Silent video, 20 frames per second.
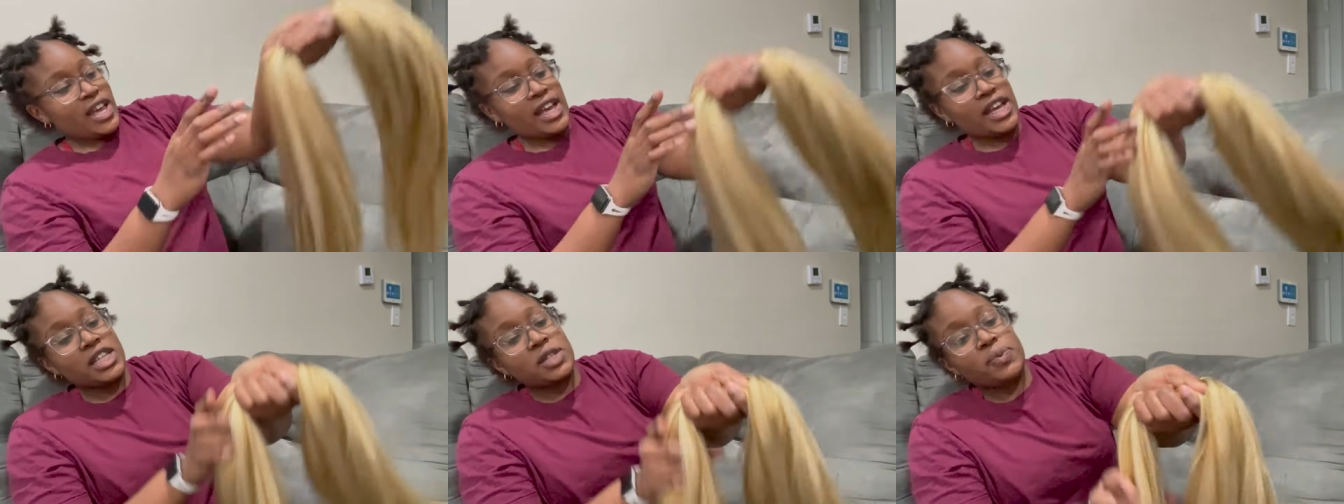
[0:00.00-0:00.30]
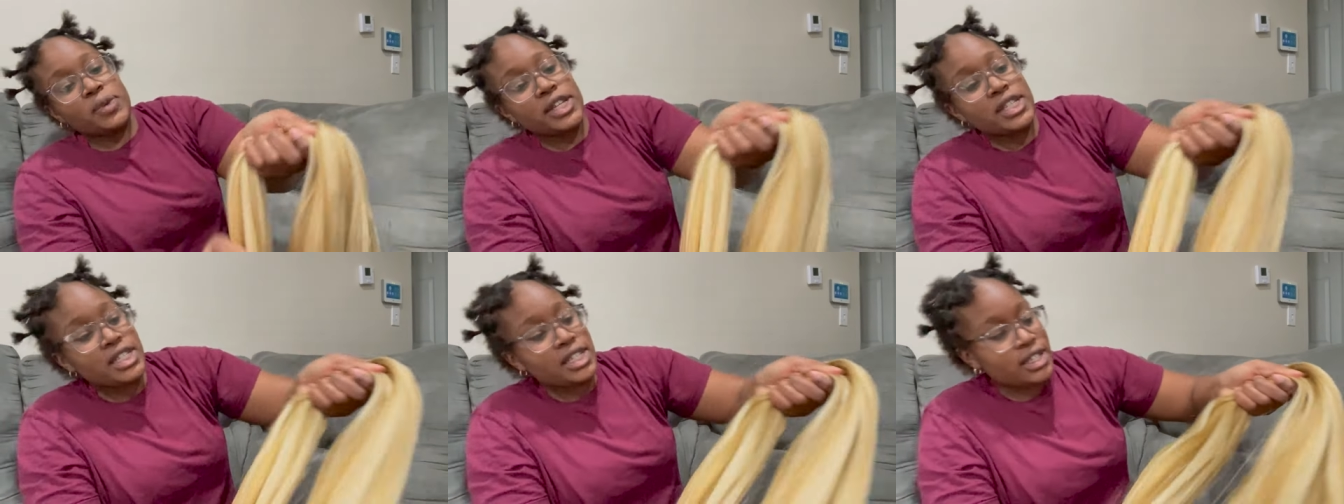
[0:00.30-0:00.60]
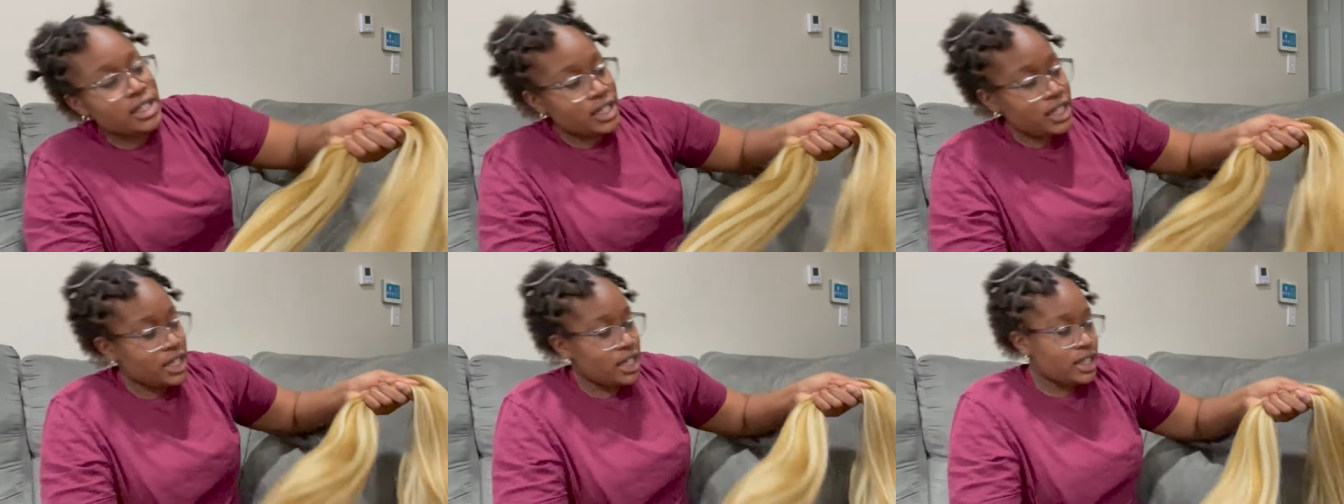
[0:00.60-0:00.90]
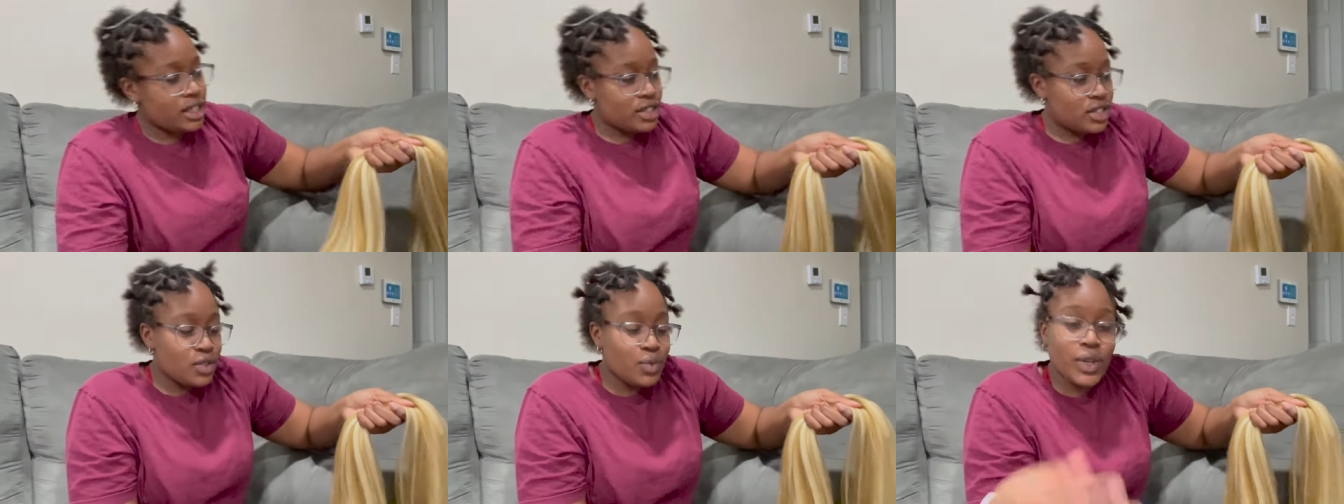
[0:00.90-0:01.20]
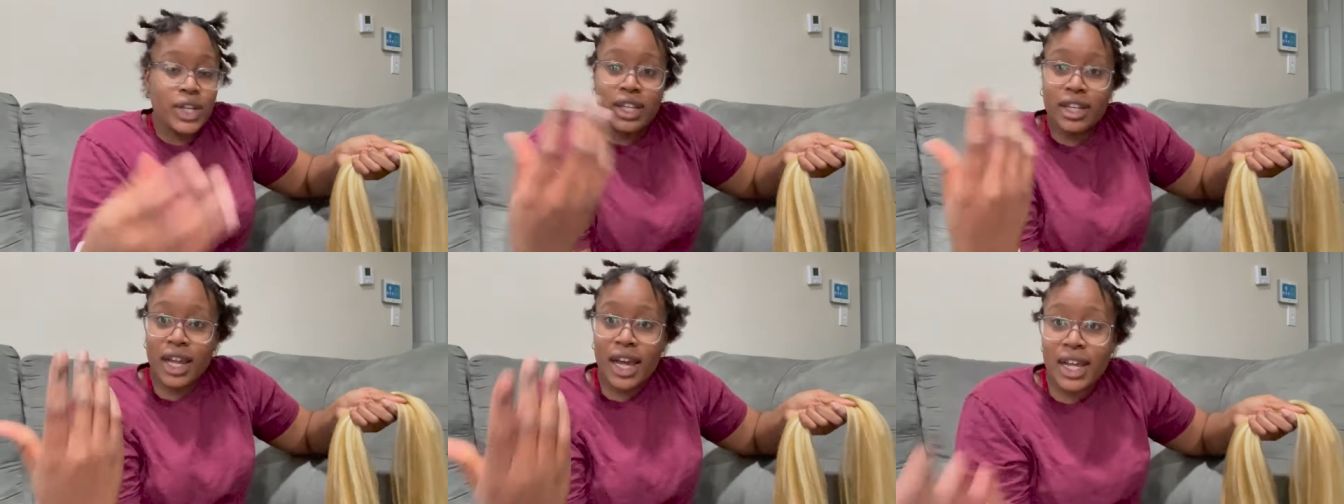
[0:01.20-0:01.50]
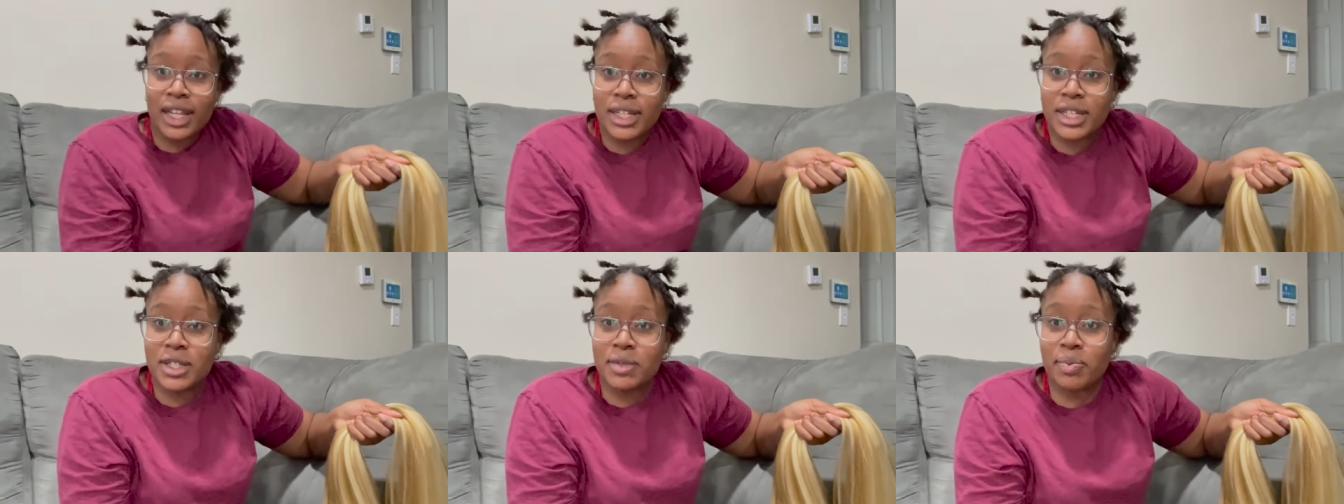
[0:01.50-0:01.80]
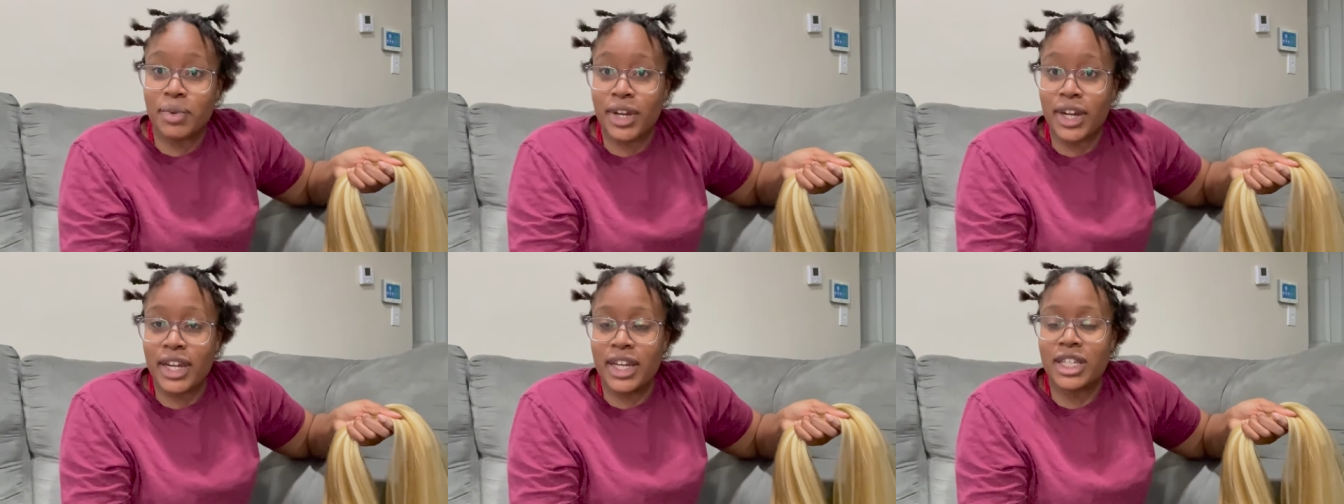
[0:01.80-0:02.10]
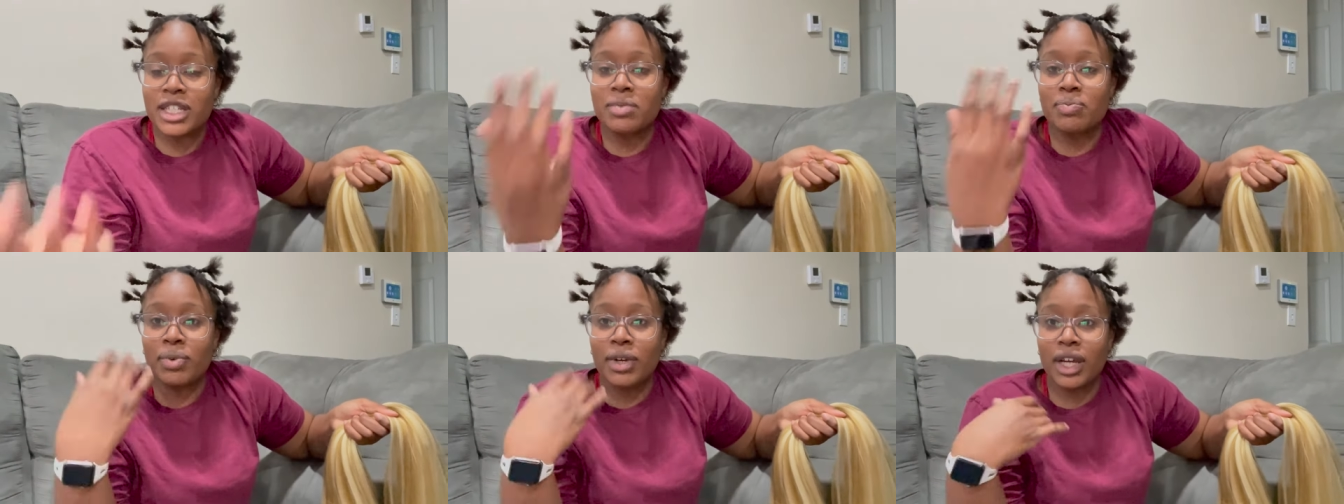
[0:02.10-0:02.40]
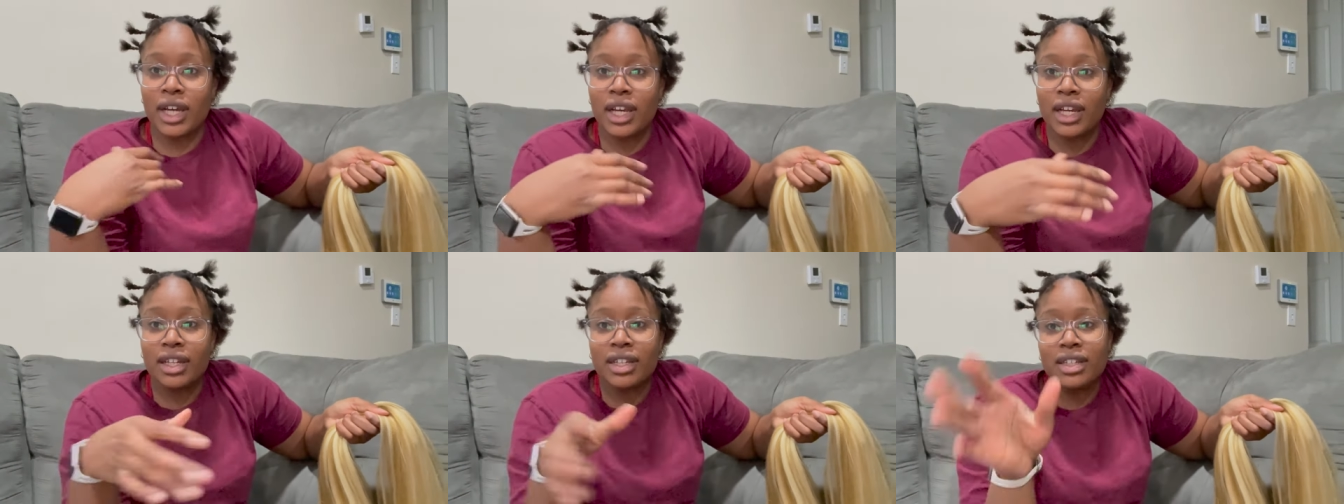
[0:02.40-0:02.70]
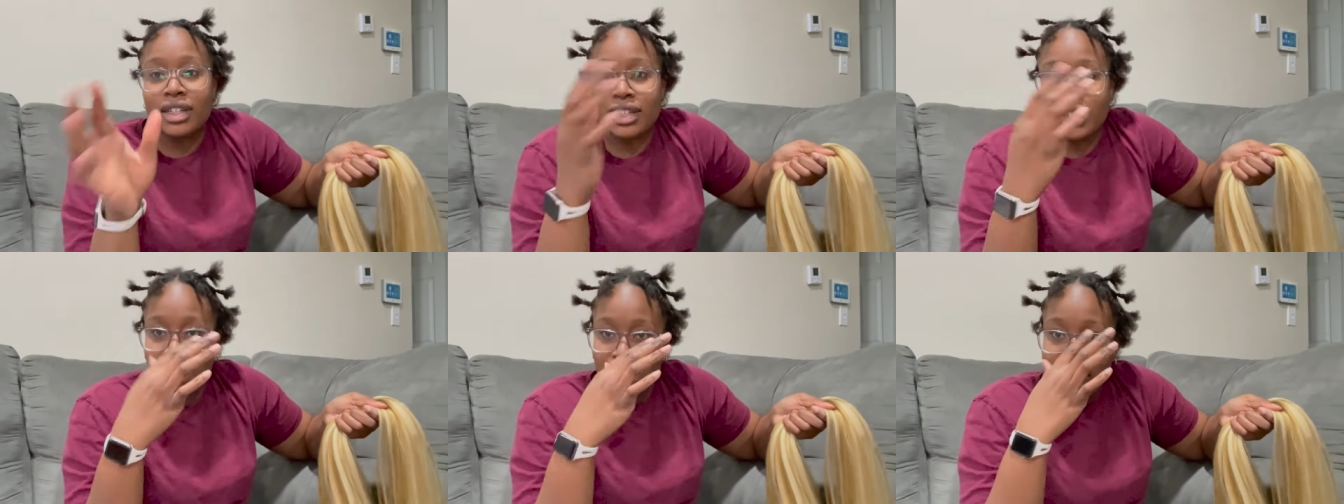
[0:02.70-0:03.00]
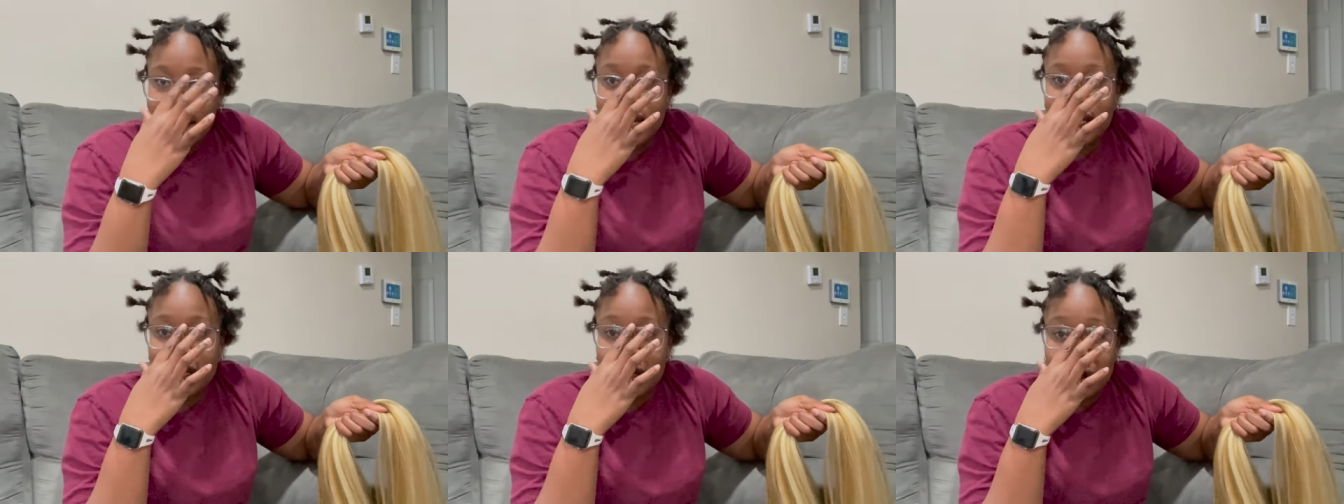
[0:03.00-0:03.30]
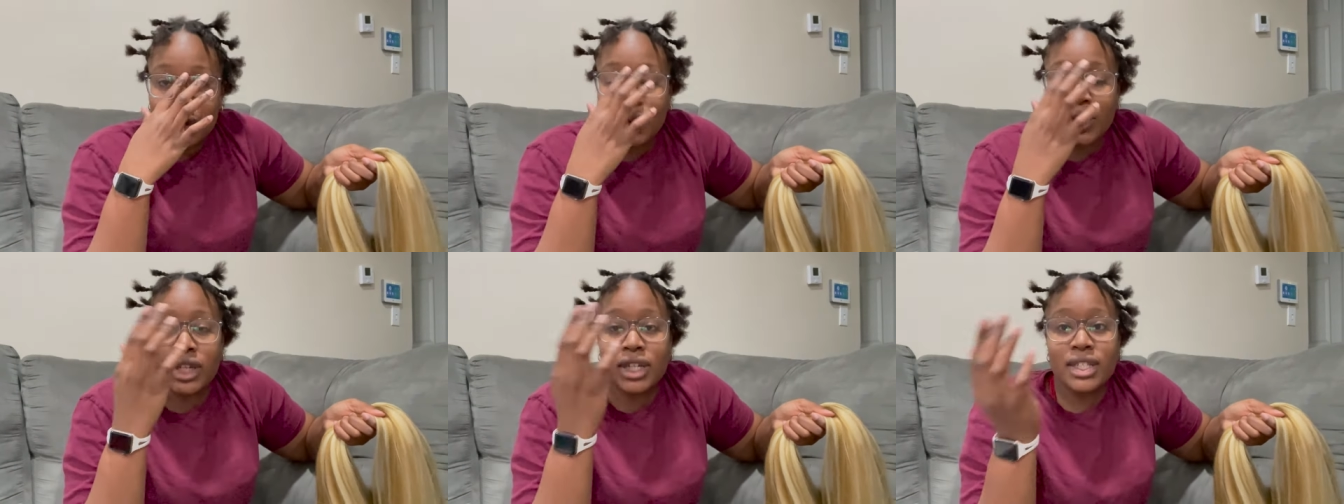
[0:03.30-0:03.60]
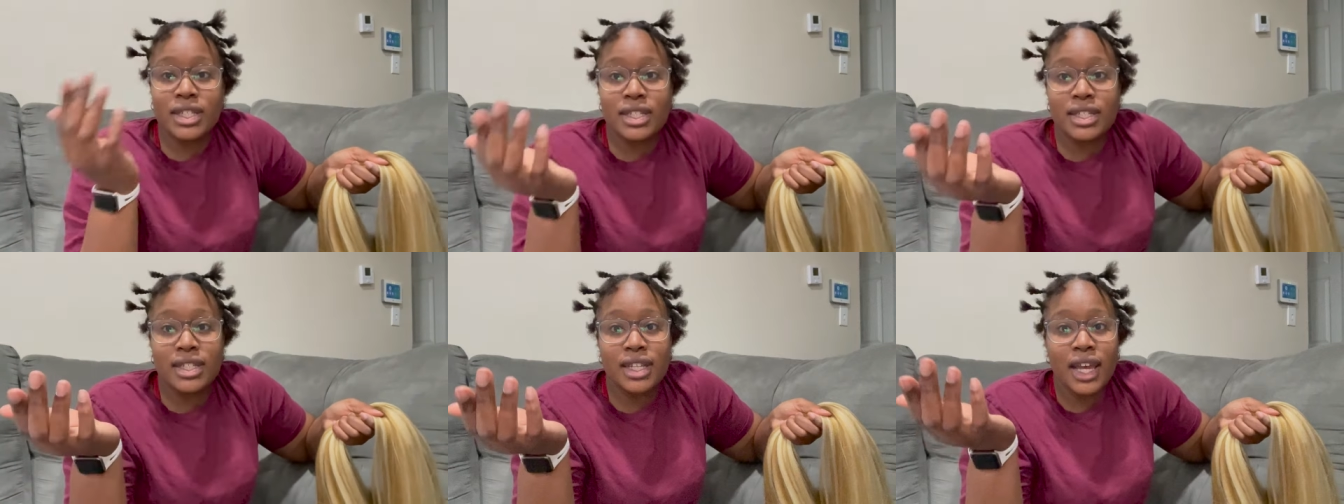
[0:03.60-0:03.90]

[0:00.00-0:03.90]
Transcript: it's basically doing knotless braids, but as twists.